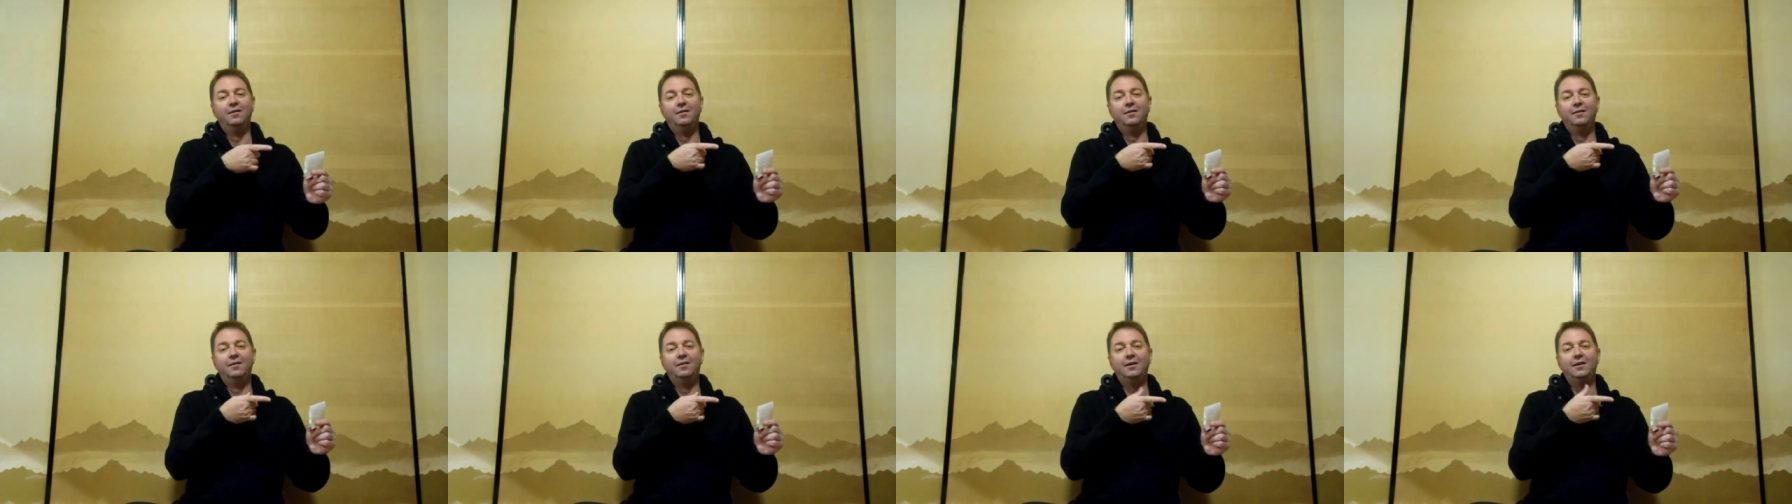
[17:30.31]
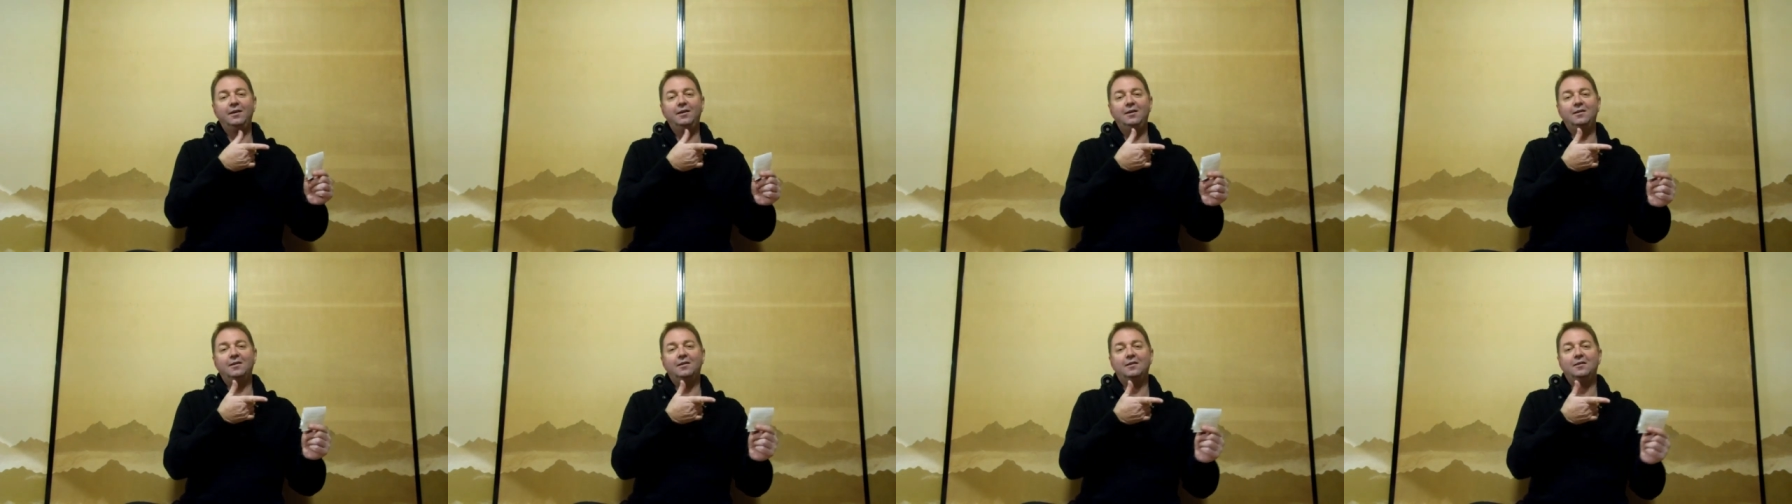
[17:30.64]

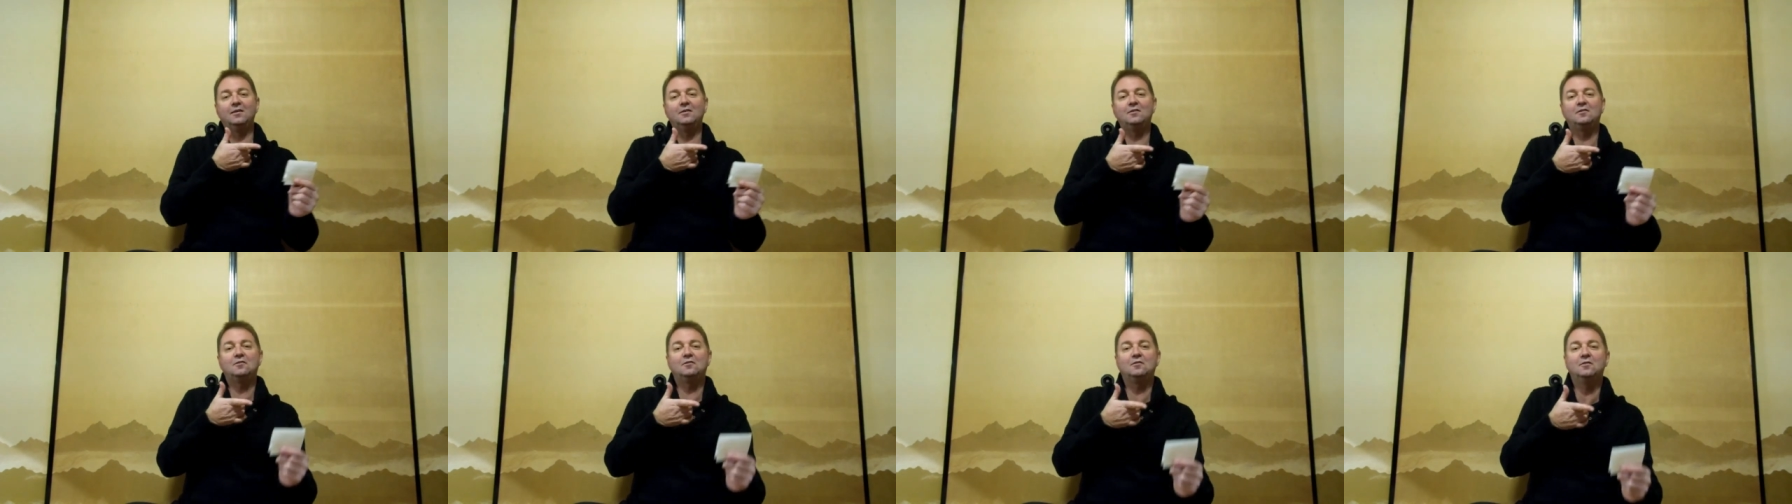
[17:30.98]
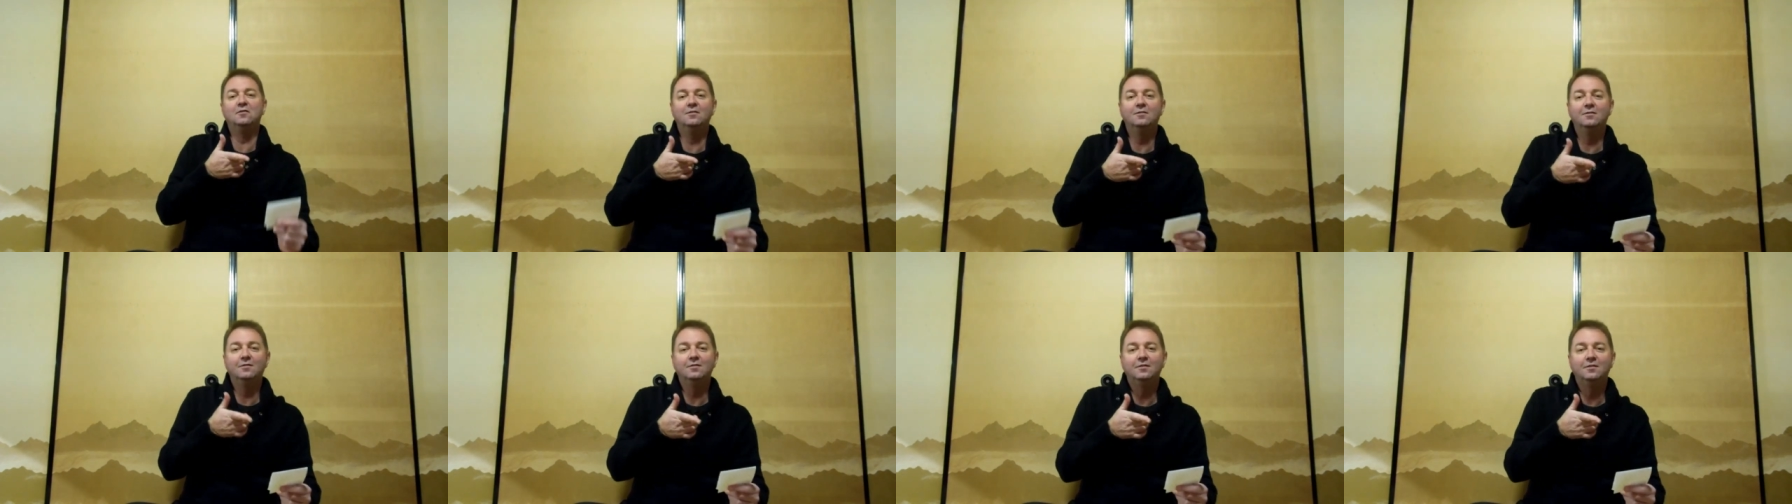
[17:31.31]
the this
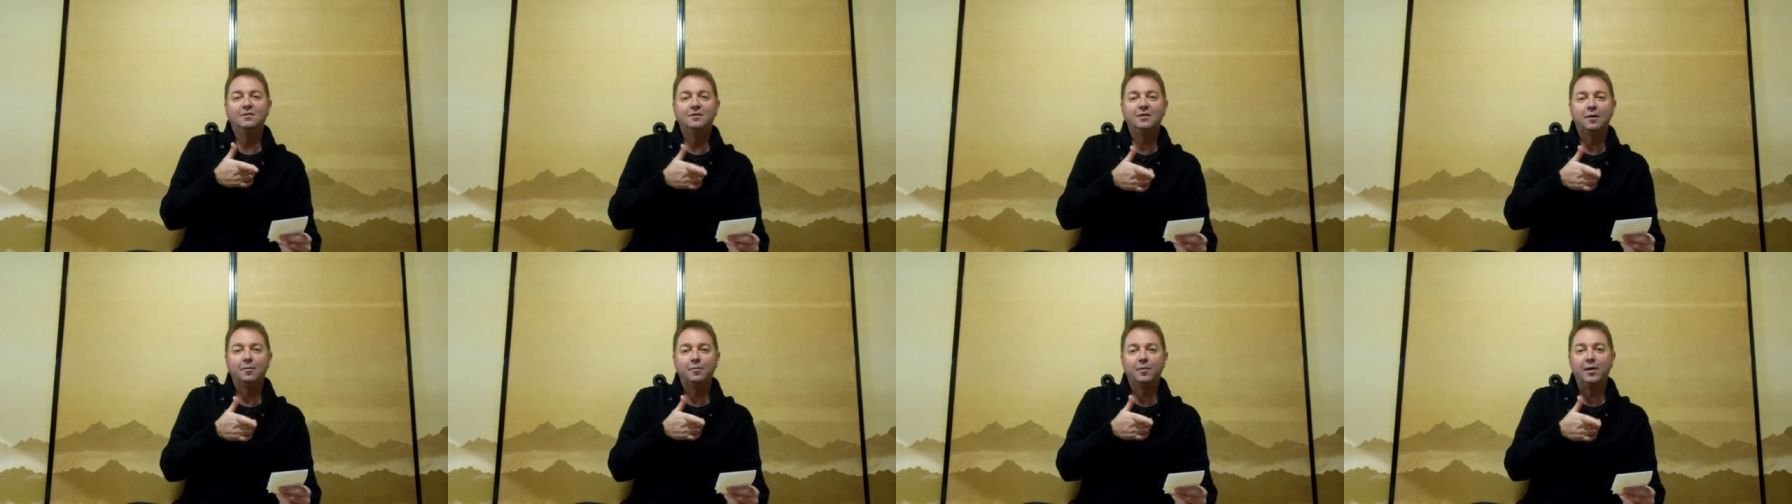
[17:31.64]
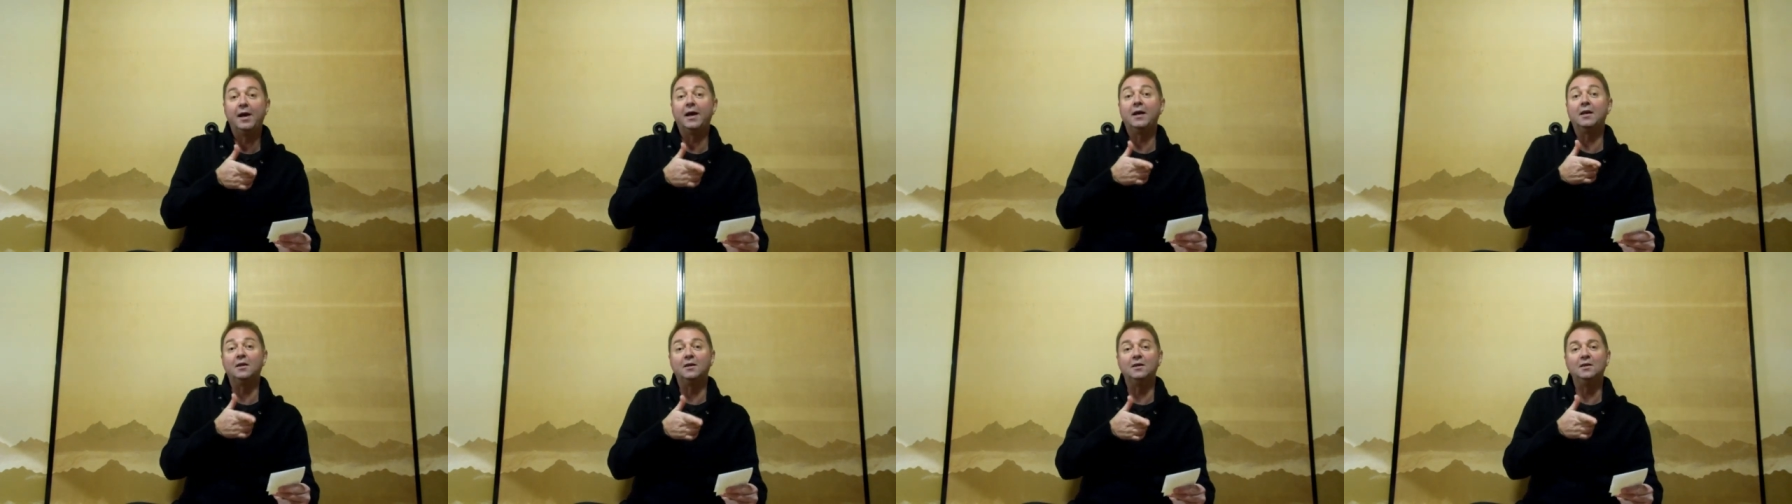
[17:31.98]

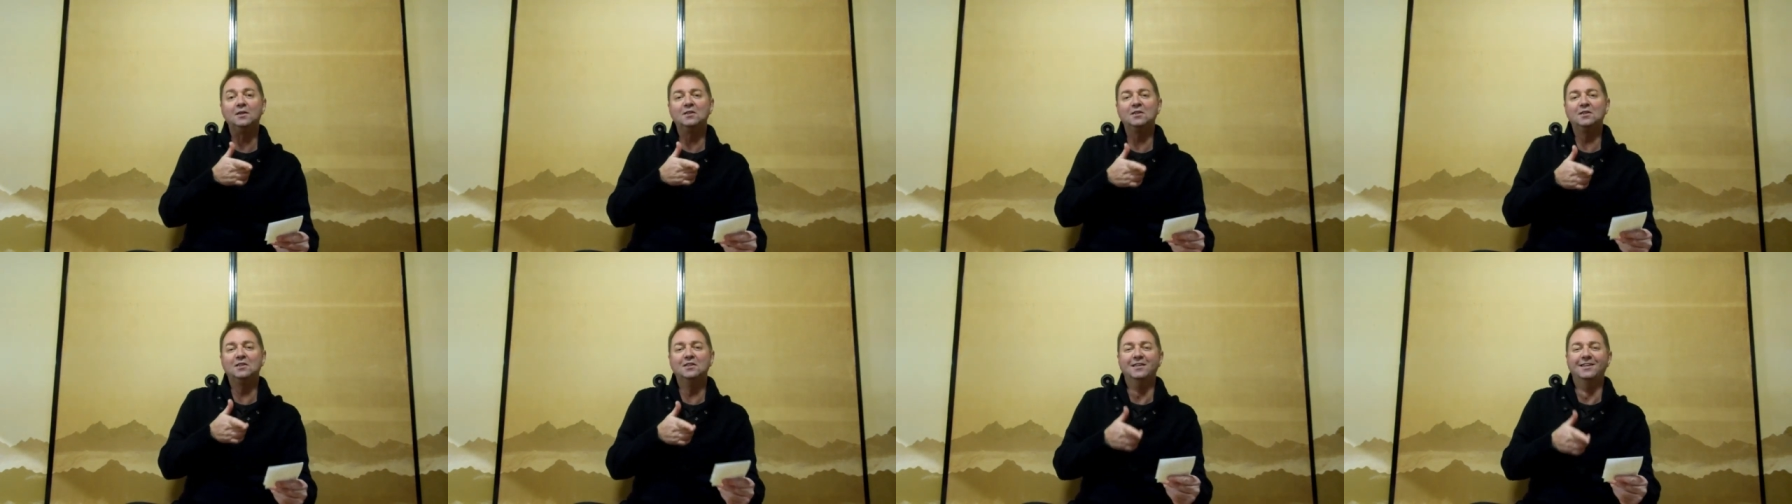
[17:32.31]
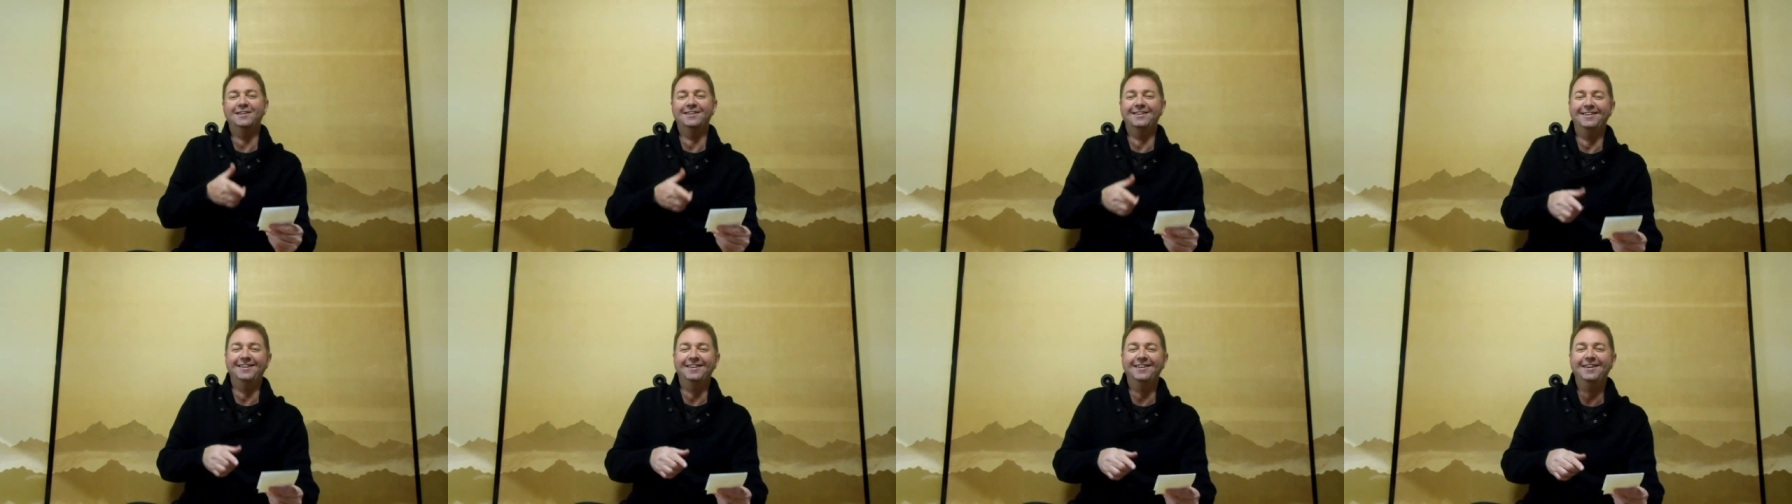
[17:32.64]
Japanglish,
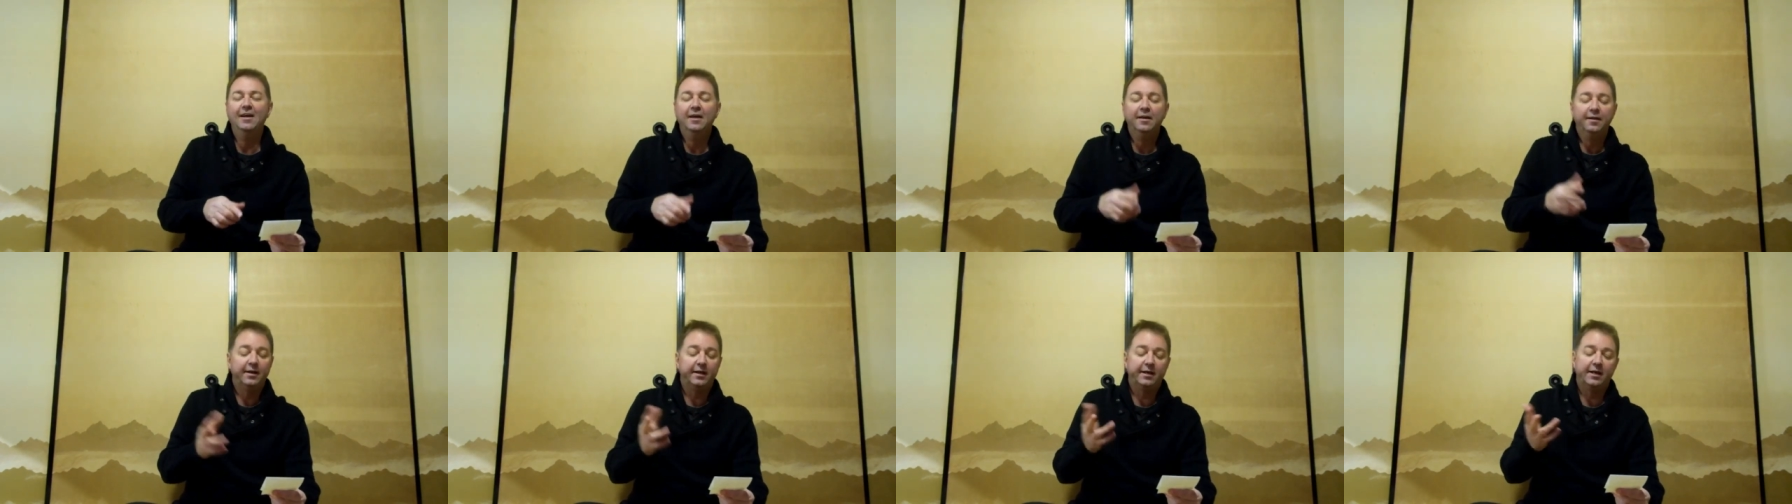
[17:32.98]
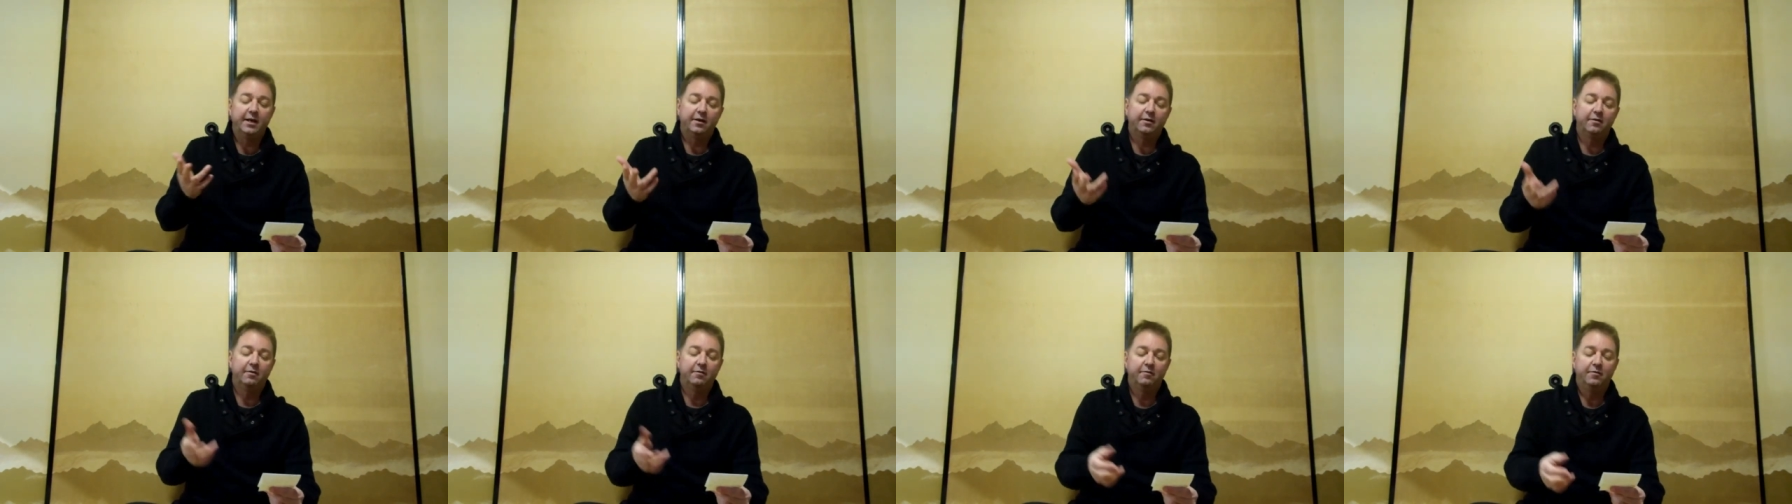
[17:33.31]
they
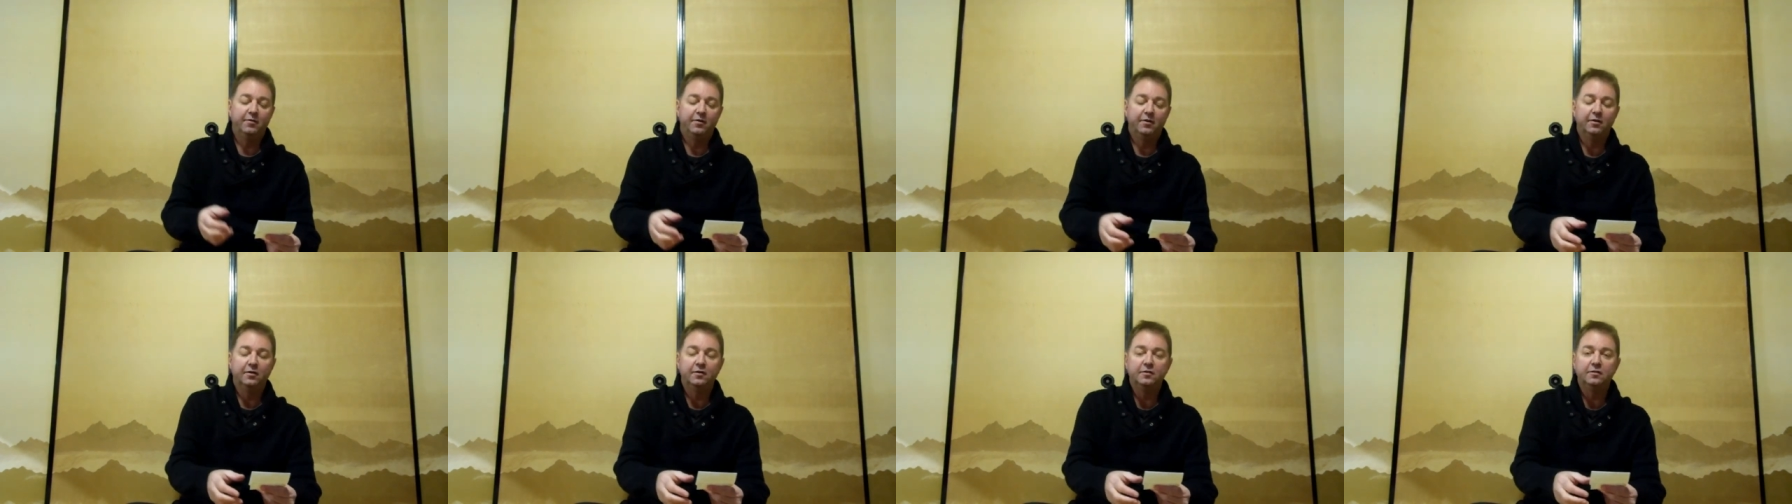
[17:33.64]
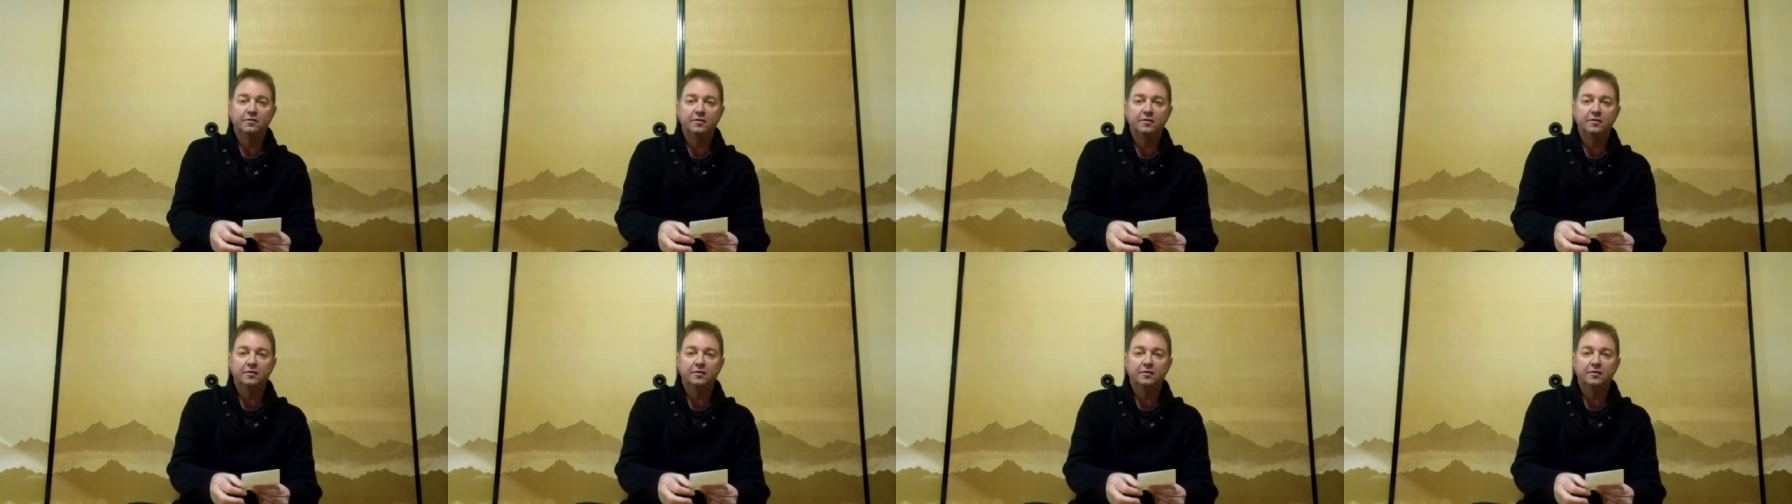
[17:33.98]
get confused.